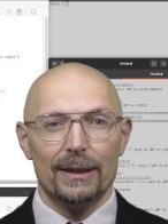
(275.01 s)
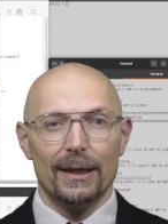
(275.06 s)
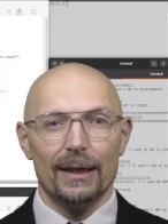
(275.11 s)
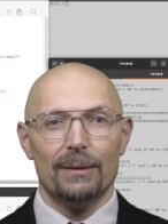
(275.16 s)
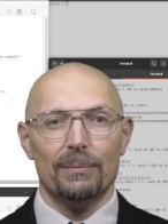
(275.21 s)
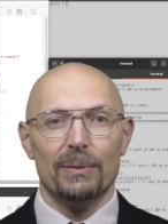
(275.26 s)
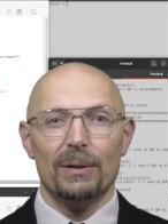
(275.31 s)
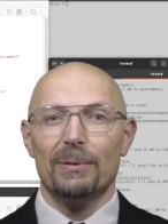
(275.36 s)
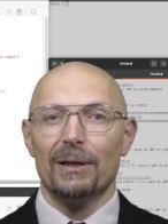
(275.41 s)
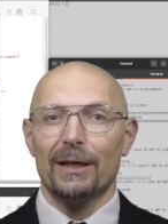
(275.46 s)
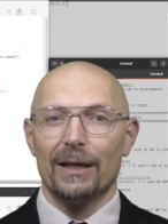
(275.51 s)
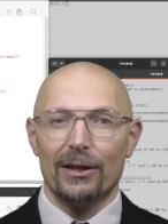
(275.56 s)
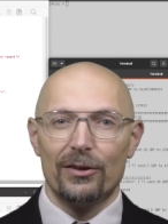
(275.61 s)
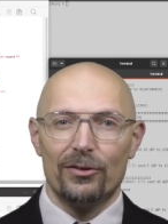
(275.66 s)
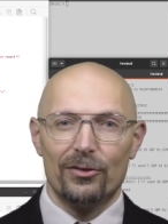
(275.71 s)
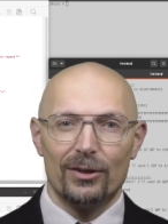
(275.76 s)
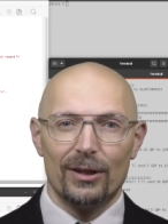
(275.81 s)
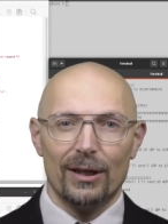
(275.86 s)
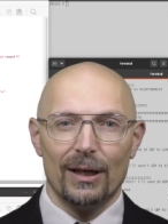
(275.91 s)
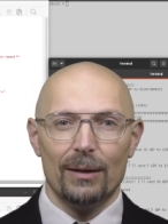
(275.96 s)
then be my
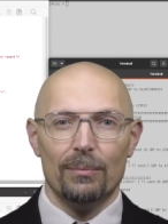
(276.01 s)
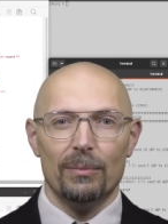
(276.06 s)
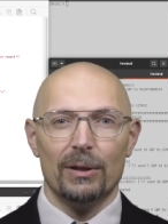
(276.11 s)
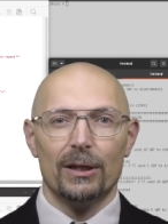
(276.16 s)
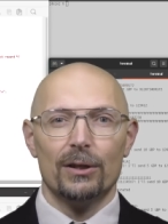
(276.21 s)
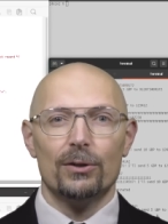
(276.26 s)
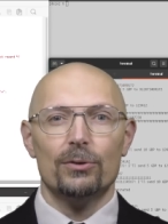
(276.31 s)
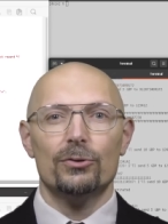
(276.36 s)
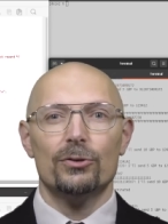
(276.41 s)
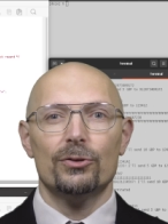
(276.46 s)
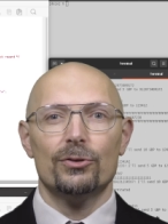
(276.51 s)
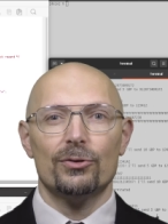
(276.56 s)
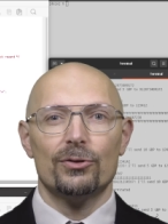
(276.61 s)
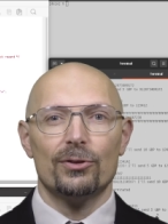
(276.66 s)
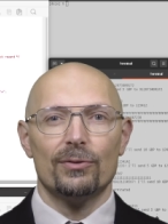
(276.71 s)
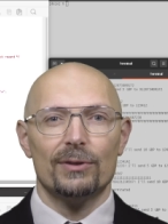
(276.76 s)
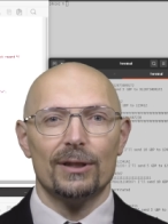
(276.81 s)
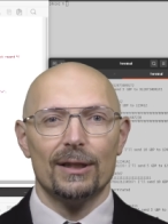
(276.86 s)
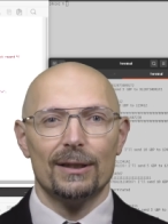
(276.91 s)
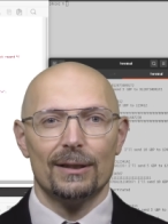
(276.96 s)
guest and make good use
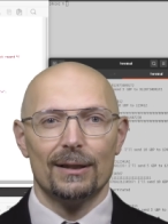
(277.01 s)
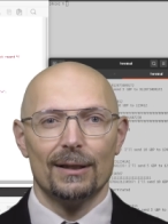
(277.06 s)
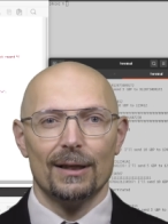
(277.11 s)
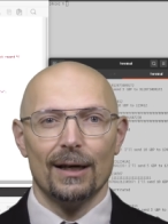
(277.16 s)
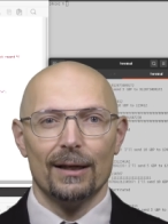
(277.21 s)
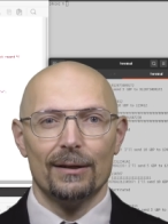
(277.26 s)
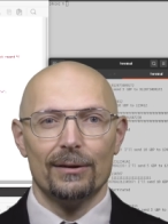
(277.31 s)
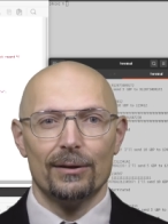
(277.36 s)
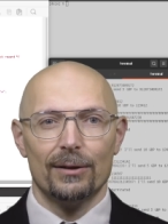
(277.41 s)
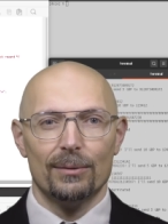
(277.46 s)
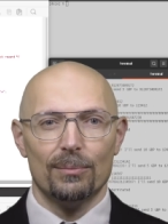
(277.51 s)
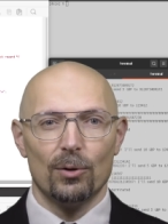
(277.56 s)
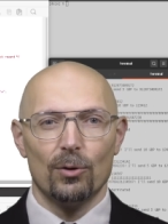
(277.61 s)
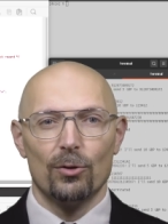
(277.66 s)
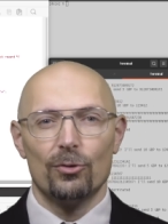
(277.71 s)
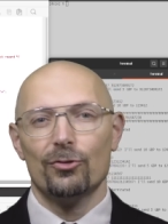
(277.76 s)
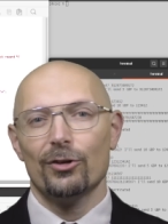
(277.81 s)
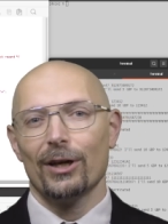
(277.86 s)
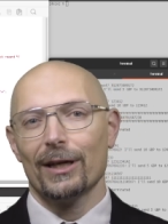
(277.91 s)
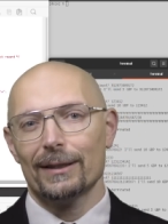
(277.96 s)
of that other
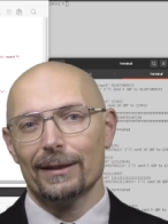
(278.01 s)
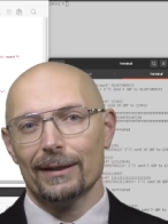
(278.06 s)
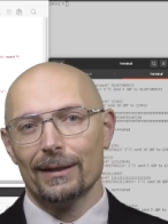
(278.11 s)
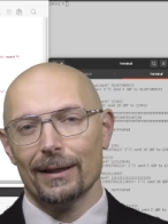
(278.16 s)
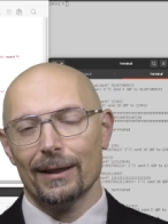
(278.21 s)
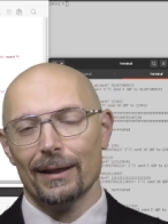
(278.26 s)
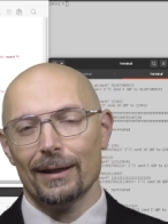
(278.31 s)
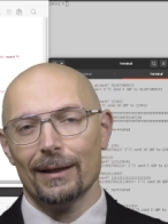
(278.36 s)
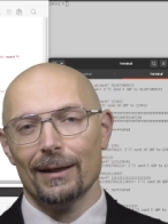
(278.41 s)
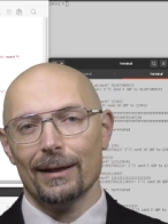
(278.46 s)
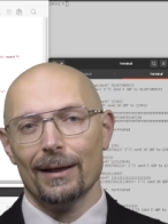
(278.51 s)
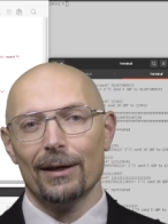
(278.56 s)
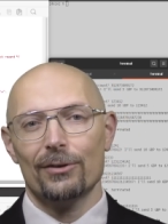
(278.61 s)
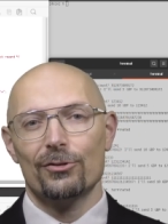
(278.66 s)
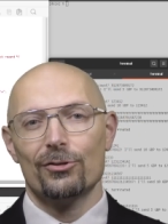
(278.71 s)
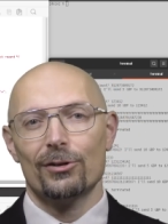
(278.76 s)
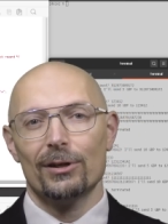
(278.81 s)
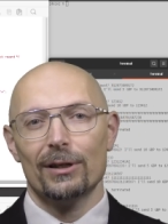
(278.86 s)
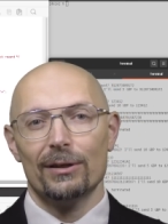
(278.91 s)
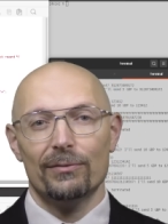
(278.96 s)
more chatty and
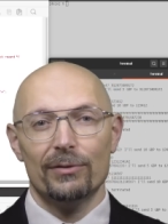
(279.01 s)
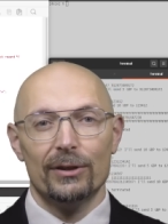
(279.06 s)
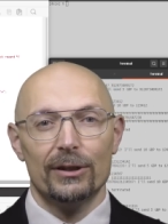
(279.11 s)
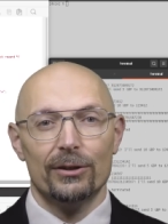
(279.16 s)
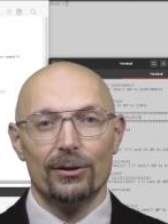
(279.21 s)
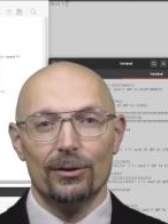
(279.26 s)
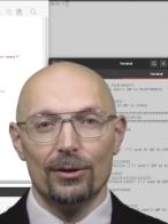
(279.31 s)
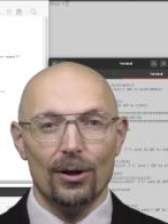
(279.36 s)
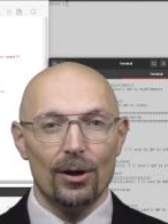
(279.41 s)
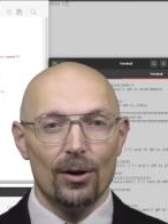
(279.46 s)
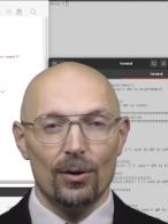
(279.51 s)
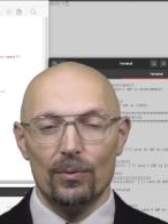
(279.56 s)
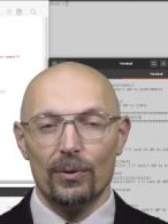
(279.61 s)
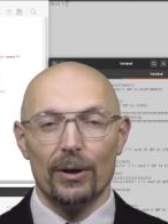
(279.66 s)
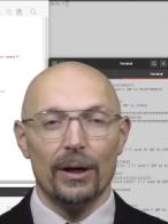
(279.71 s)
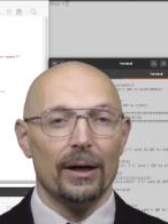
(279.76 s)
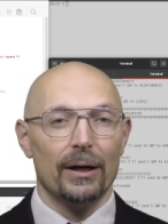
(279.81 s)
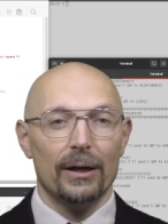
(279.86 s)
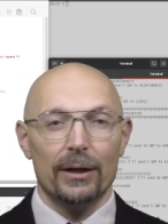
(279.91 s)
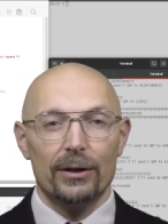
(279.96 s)
leisurely video
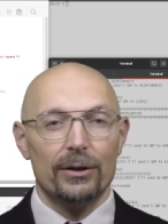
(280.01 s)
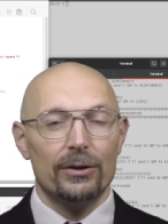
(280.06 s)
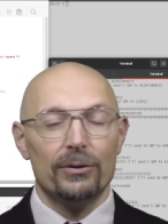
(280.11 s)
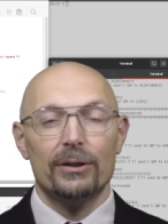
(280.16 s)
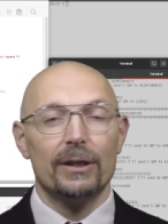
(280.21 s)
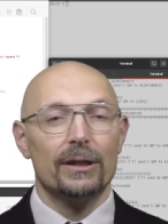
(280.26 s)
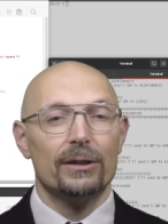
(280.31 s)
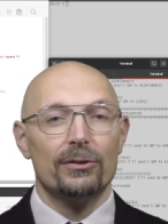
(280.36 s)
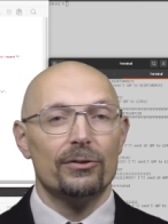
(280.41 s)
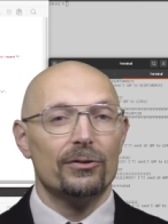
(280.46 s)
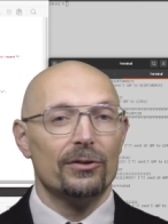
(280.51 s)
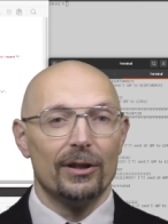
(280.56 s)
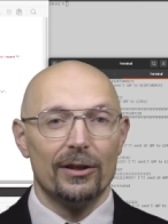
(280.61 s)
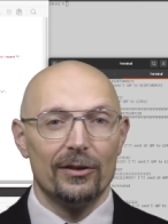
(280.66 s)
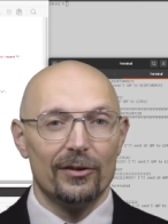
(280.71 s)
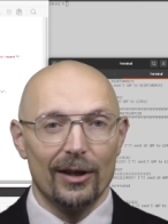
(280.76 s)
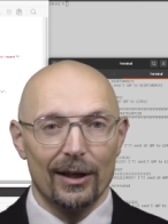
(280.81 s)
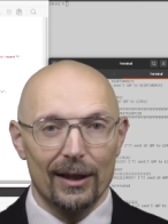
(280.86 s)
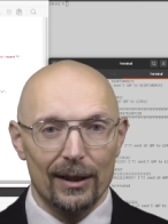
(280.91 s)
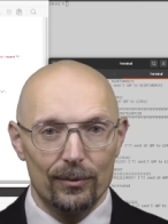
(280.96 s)
where you get to see
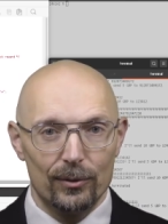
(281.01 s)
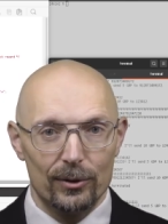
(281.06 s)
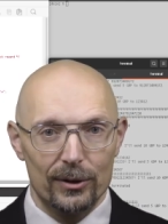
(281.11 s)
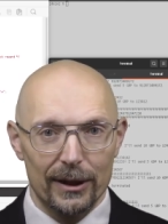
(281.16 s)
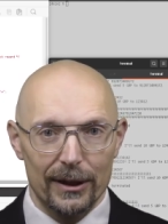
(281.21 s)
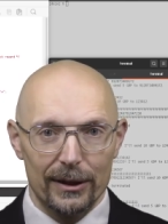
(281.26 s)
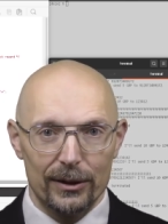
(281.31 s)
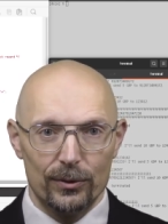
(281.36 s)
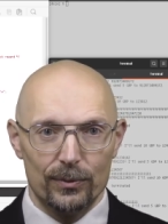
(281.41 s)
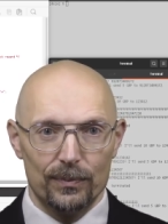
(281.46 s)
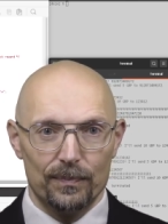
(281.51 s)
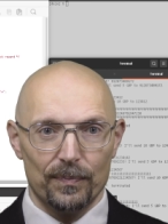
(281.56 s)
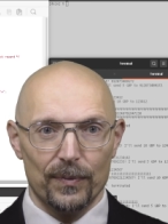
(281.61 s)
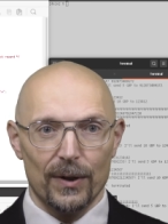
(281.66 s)
exactly what I do.